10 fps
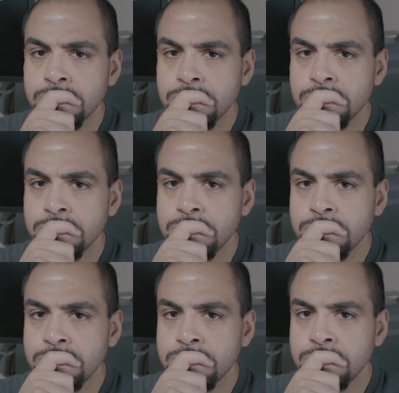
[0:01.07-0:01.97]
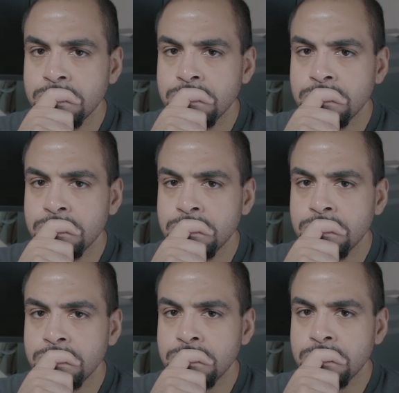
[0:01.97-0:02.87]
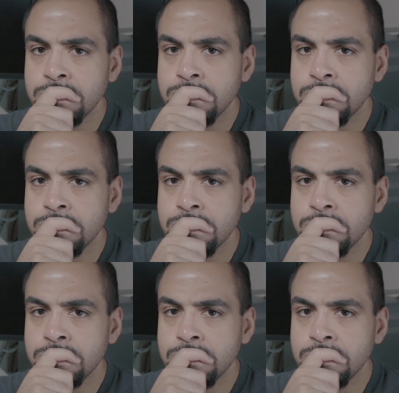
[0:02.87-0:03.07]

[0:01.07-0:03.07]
[no speech]